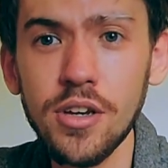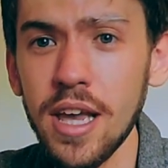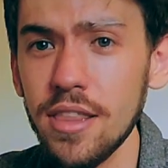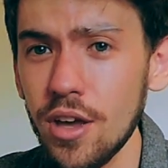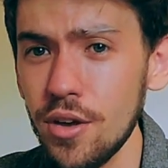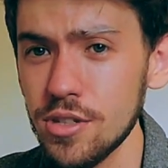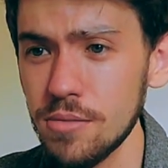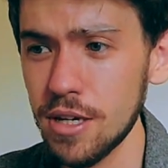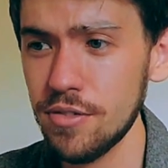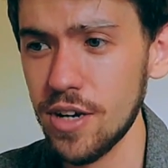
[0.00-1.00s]
So yeah,
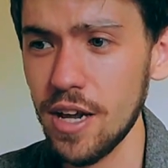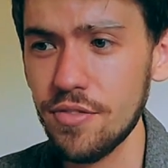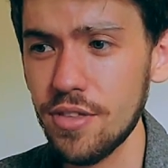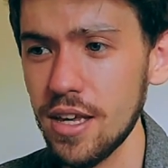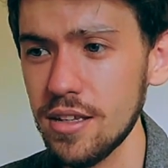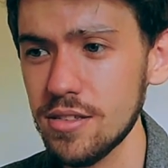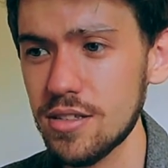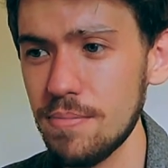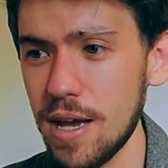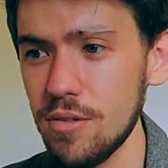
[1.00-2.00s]
those are my 5
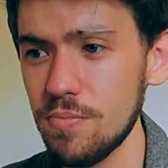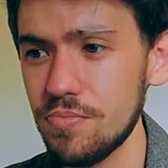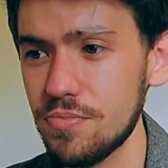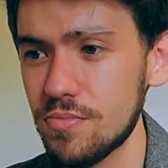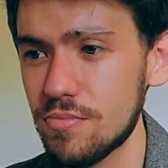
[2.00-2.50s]
things about...